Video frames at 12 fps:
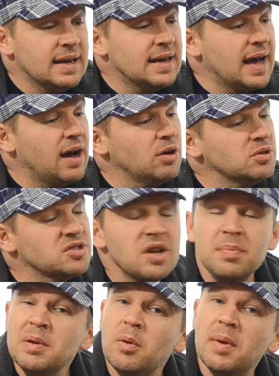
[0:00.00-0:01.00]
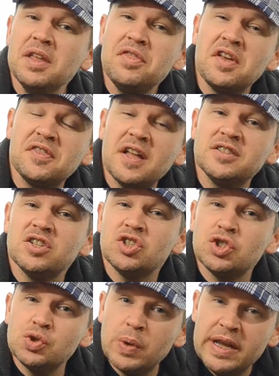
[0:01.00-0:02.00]
Now, some people might think that's a
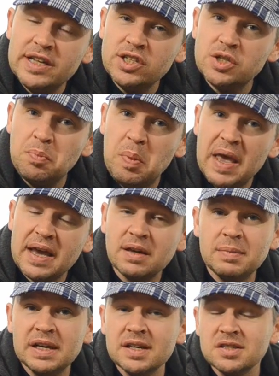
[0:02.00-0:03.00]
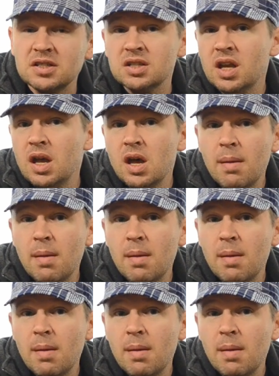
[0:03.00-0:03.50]
strange pick because it's